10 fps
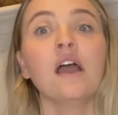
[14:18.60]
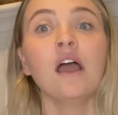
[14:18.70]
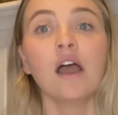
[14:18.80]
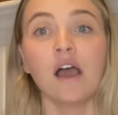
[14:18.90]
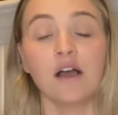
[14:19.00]

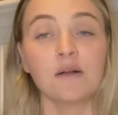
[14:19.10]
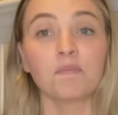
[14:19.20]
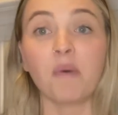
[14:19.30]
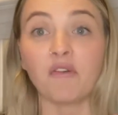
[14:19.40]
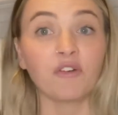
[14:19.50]

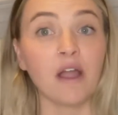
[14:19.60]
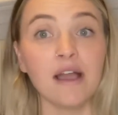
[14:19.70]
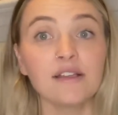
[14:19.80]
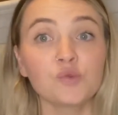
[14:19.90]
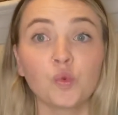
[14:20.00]
But for
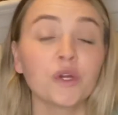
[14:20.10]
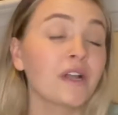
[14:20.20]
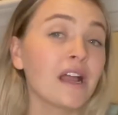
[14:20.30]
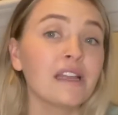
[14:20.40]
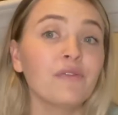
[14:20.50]
us, we're
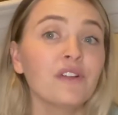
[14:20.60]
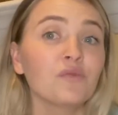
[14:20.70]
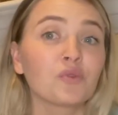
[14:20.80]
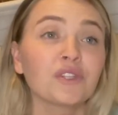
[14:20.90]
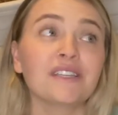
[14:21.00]
not
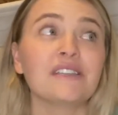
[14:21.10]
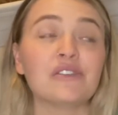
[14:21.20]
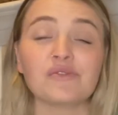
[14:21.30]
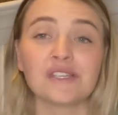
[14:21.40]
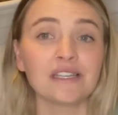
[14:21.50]
even really
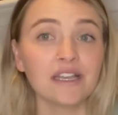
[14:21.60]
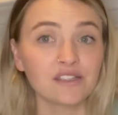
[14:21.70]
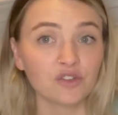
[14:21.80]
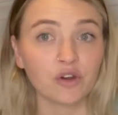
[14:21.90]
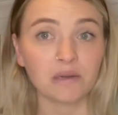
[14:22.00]
using
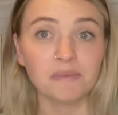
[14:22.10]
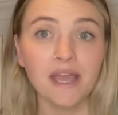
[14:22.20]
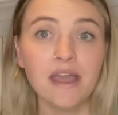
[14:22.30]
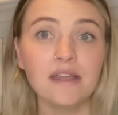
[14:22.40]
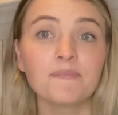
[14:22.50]
his crib
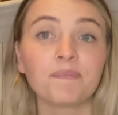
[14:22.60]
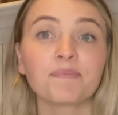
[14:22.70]
yet.